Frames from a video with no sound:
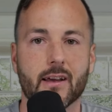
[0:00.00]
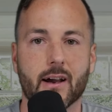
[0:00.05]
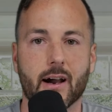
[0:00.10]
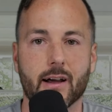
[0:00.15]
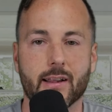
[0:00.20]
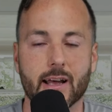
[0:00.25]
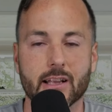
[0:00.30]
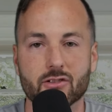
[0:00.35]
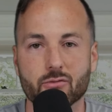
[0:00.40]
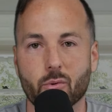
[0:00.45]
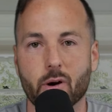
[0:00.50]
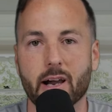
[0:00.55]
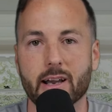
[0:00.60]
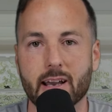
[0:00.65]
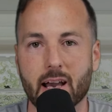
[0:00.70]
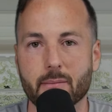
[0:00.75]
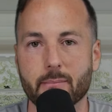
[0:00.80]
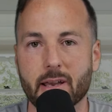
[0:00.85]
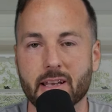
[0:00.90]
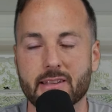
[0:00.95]
that's why
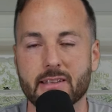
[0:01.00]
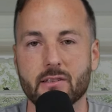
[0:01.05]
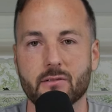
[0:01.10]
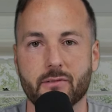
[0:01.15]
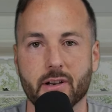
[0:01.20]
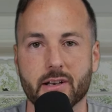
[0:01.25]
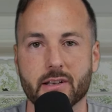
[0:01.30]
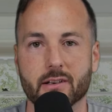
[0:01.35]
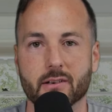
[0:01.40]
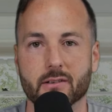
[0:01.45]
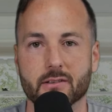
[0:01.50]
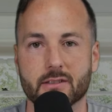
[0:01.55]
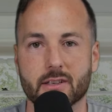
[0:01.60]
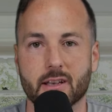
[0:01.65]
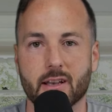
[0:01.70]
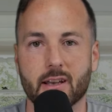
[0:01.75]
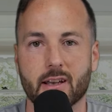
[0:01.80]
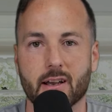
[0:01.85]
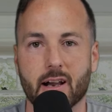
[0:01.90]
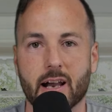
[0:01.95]
I make these videos.
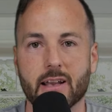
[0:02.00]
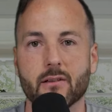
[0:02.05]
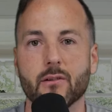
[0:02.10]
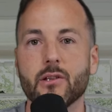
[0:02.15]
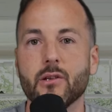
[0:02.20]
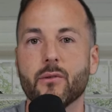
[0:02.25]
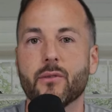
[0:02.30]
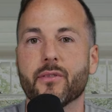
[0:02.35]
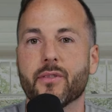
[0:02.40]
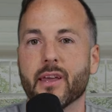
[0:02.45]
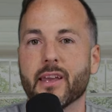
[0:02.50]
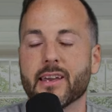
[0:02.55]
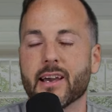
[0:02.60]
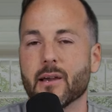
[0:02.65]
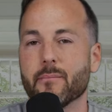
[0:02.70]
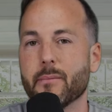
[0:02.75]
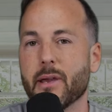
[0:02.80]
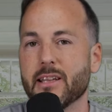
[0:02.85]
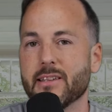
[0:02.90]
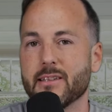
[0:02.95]
I know you think I
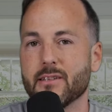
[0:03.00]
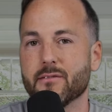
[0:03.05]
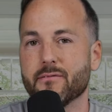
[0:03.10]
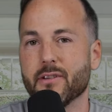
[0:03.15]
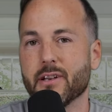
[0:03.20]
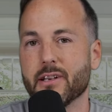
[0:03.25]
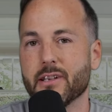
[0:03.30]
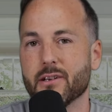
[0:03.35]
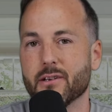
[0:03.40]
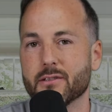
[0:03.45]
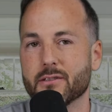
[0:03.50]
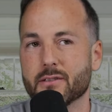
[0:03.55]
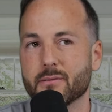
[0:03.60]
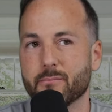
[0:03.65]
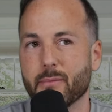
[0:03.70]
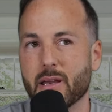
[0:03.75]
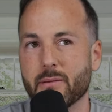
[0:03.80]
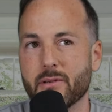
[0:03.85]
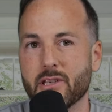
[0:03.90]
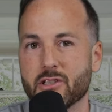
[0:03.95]
make these videos
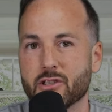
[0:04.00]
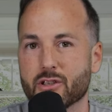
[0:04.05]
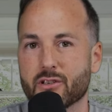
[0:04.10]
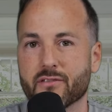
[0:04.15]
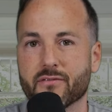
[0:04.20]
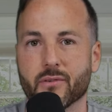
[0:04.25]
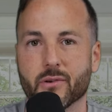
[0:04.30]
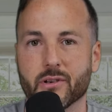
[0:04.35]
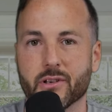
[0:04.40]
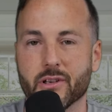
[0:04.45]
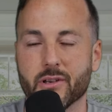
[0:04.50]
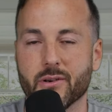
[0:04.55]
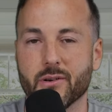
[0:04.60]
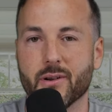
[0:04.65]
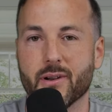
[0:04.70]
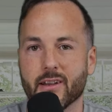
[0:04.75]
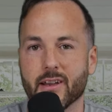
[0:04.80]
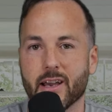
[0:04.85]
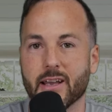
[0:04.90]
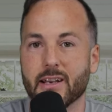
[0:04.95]
maybe just for you,
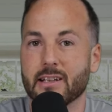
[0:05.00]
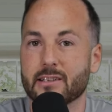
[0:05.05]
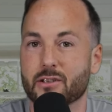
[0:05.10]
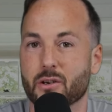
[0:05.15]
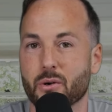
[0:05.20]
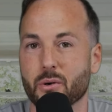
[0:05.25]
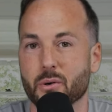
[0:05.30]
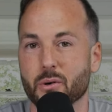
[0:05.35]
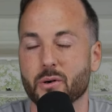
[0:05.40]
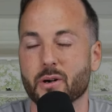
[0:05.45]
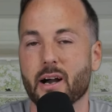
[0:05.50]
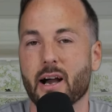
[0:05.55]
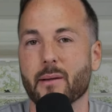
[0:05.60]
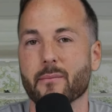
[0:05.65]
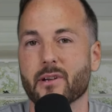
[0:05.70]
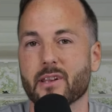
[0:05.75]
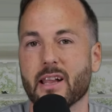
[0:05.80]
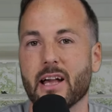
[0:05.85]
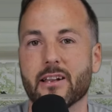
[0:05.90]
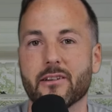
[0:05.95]
and it's cool. I'm
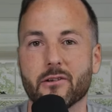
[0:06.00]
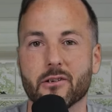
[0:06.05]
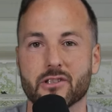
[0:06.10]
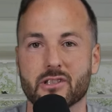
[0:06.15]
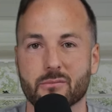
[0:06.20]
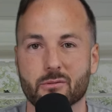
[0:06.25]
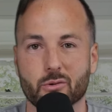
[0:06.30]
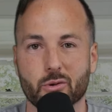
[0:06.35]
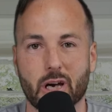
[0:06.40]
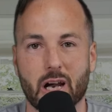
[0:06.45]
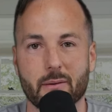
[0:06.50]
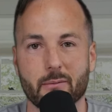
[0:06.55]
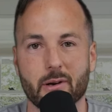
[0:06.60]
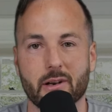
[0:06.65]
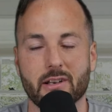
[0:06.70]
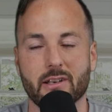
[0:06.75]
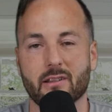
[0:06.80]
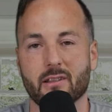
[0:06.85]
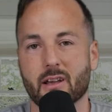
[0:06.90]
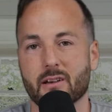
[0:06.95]
glad you're a subscriber
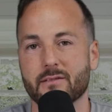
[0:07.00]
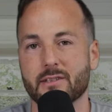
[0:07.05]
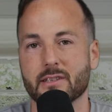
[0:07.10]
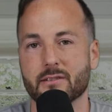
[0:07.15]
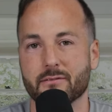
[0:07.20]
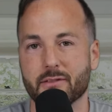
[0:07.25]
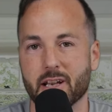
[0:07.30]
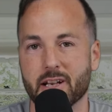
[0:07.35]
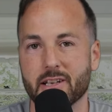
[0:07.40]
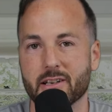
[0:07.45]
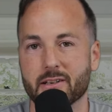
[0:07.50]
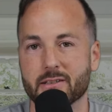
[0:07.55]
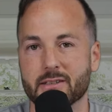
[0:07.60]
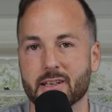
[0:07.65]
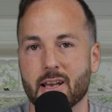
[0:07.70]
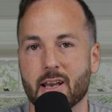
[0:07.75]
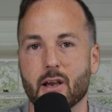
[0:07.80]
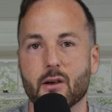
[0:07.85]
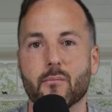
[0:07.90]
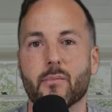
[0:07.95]
and you love these videos,
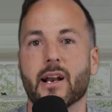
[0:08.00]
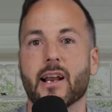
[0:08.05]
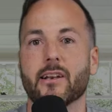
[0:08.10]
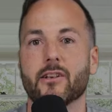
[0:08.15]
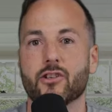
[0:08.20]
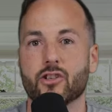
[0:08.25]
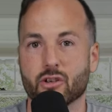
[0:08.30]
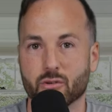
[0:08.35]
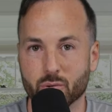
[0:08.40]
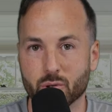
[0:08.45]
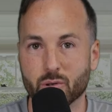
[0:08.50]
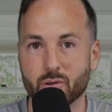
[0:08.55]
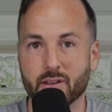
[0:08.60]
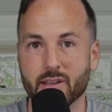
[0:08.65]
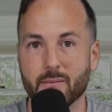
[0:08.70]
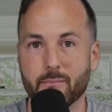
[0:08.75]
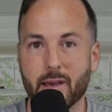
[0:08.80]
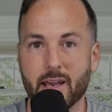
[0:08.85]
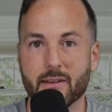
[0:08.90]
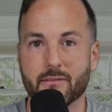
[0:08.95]
but I truly
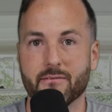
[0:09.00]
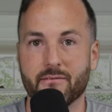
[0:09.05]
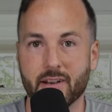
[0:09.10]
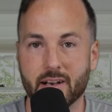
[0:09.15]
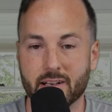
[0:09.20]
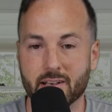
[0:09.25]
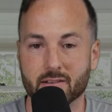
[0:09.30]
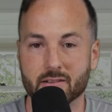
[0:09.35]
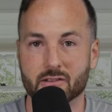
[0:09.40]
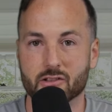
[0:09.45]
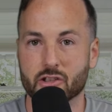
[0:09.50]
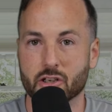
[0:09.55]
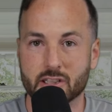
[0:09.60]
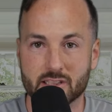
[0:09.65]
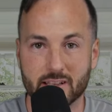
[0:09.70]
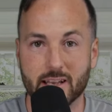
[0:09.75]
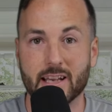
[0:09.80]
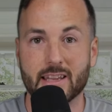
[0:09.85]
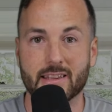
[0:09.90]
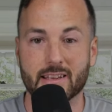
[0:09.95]
make videos just
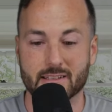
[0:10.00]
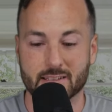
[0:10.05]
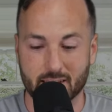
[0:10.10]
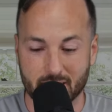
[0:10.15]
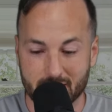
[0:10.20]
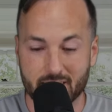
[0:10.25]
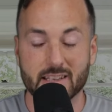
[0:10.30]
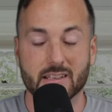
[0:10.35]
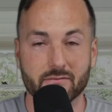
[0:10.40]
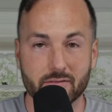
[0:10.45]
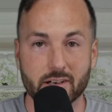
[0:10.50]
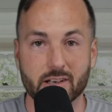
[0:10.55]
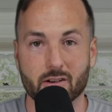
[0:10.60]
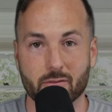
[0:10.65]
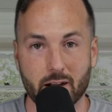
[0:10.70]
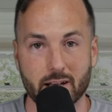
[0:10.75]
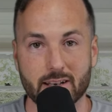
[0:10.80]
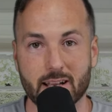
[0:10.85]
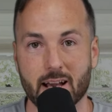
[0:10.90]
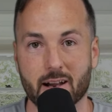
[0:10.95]
like this. This video
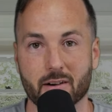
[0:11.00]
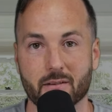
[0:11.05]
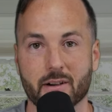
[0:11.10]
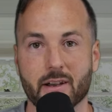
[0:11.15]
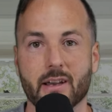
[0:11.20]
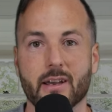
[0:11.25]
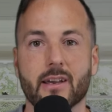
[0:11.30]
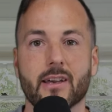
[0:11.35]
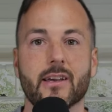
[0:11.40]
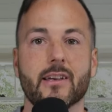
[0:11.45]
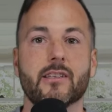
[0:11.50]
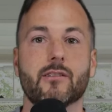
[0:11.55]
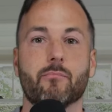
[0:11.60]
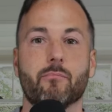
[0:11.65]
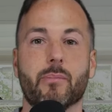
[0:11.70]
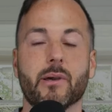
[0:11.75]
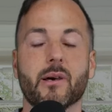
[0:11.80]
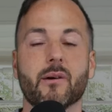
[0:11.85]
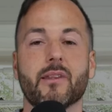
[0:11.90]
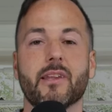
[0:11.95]
right now is
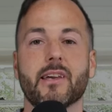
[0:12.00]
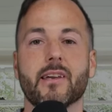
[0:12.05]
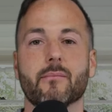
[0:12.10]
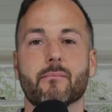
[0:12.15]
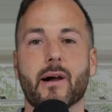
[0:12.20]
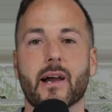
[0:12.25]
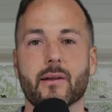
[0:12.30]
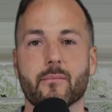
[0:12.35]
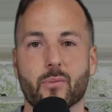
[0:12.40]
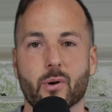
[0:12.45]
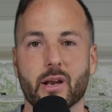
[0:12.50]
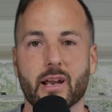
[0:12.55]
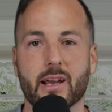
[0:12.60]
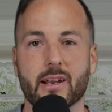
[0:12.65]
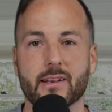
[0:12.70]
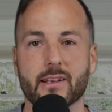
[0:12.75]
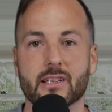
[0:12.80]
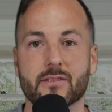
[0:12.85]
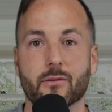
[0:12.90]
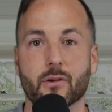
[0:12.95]
building my brand.
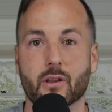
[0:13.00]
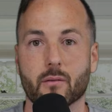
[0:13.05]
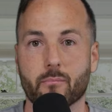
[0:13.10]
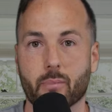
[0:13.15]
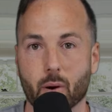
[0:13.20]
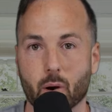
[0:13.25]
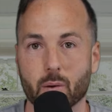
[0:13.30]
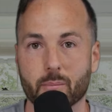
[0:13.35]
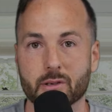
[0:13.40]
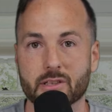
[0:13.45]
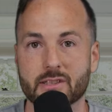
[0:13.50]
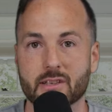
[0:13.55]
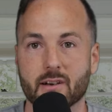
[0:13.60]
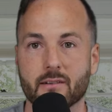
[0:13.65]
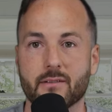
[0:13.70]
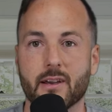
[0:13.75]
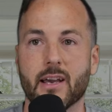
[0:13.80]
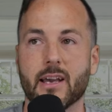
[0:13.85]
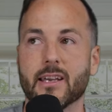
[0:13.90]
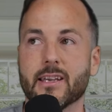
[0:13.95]
It's for the purpose
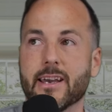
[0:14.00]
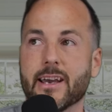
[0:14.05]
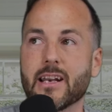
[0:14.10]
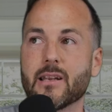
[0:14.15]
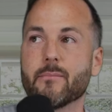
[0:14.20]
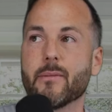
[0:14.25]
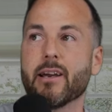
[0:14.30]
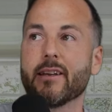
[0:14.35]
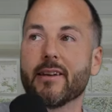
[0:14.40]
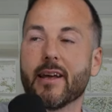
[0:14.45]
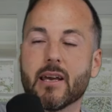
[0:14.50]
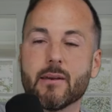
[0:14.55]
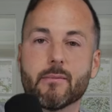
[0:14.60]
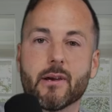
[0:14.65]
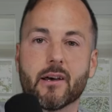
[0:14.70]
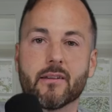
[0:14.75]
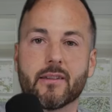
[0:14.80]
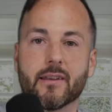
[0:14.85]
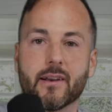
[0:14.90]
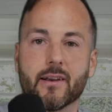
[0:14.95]
of getting my name
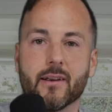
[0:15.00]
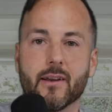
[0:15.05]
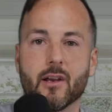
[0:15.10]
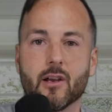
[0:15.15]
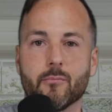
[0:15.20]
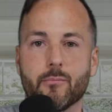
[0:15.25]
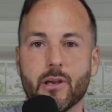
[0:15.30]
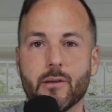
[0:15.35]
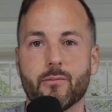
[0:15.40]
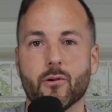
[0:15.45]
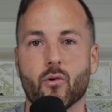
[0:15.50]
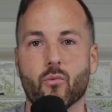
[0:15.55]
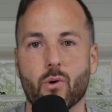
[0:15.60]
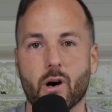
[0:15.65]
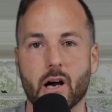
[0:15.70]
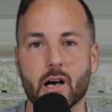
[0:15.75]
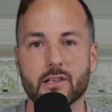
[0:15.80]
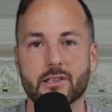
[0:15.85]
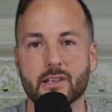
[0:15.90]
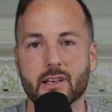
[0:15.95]
out there, people
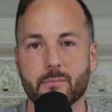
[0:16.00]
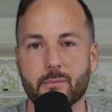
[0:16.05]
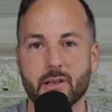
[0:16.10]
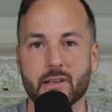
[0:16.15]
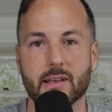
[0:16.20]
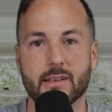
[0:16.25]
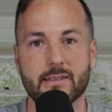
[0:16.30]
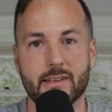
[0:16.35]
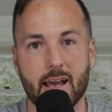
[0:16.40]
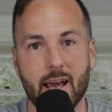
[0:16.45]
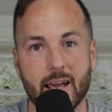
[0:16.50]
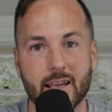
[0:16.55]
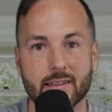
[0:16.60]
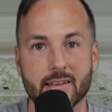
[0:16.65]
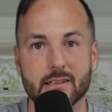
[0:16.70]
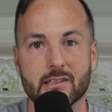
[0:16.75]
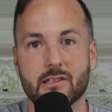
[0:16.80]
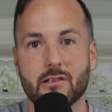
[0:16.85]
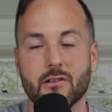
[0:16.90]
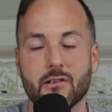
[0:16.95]
watching, being like, dang,
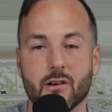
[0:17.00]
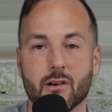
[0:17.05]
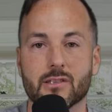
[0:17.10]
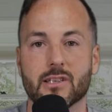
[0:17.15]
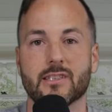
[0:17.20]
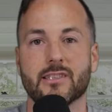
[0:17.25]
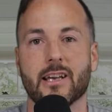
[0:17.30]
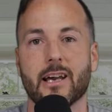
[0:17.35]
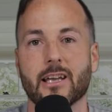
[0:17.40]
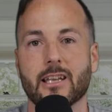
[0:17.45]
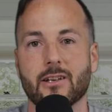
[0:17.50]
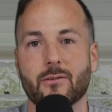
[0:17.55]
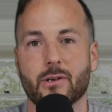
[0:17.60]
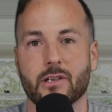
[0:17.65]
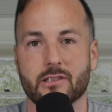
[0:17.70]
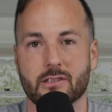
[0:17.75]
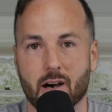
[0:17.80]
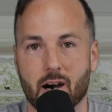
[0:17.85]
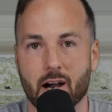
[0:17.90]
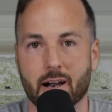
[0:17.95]
this dude knows exactly what
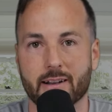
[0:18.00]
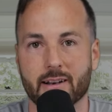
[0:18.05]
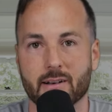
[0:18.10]
he's talking